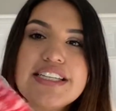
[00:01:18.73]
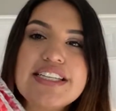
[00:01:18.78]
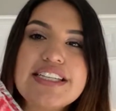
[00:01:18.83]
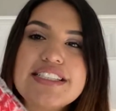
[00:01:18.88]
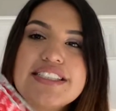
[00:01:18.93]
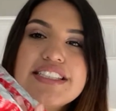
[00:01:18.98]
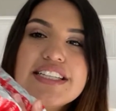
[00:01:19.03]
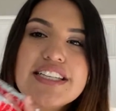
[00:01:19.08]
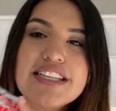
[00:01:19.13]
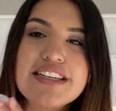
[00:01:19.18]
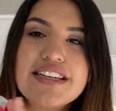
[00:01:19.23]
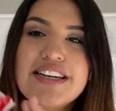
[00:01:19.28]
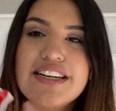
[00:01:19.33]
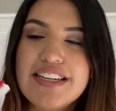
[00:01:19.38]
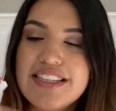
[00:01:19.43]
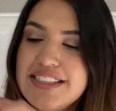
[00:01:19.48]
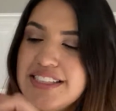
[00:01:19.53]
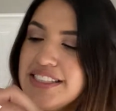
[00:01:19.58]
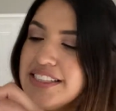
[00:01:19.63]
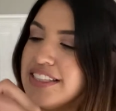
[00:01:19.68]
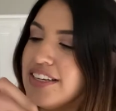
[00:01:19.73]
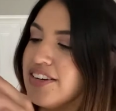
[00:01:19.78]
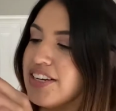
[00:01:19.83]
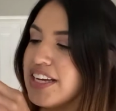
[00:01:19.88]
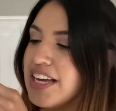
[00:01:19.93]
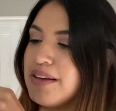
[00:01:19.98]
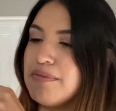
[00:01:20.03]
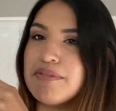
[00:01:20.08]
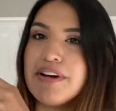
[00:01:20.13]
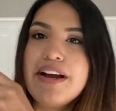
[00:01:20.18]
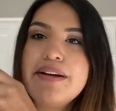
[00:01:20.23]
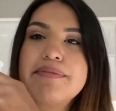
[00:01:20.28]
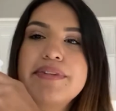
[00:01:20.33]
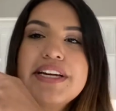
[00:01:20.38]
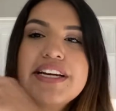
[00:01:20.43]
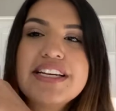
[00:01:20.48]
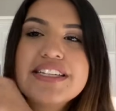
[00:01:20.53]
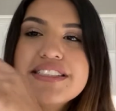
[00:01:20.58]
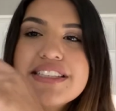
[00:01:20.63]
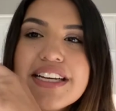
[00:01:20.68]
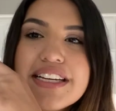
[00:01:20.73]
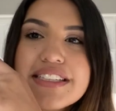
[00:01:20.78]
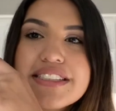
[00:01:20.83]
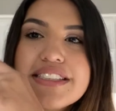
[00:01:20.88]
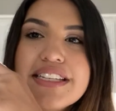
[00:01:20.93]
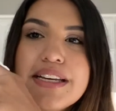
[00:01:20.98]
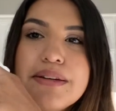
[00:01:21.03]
It's a little, this is how it came wrapped. It has like 2